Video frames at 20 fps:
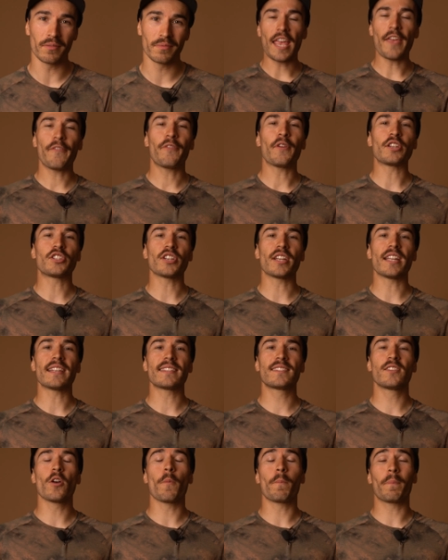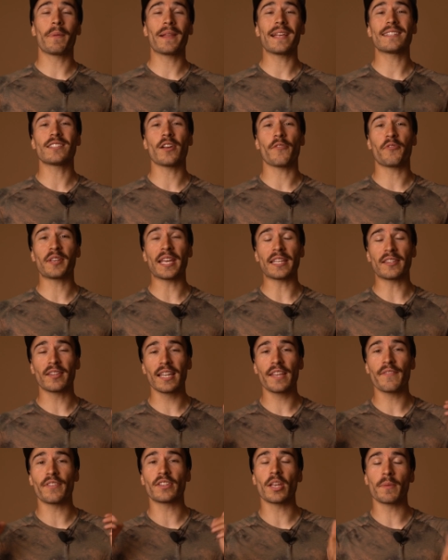If you enjoyed this video, please don't forget to
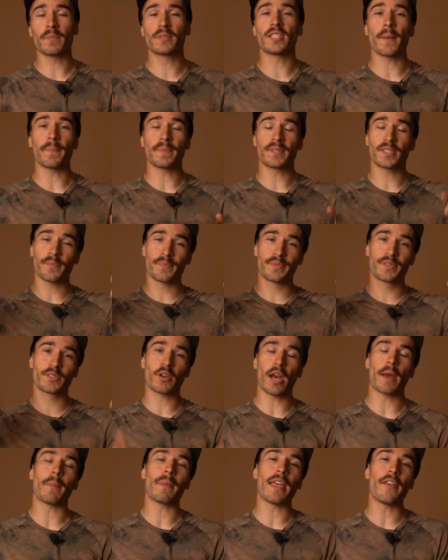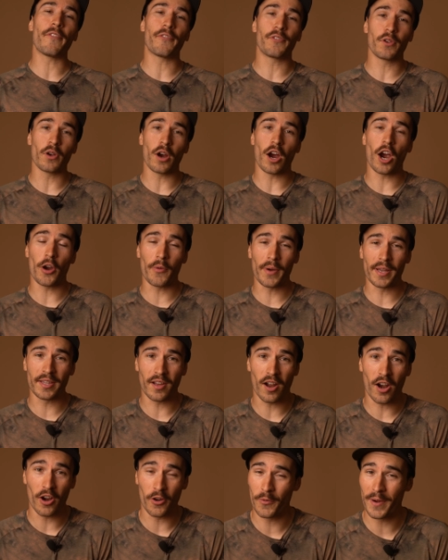leave a thumbs up, subscribe if you
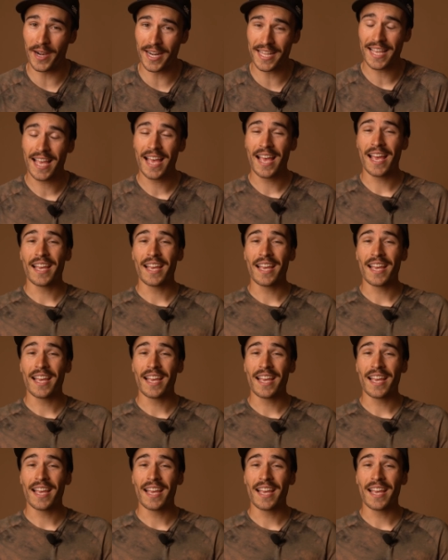aren't already,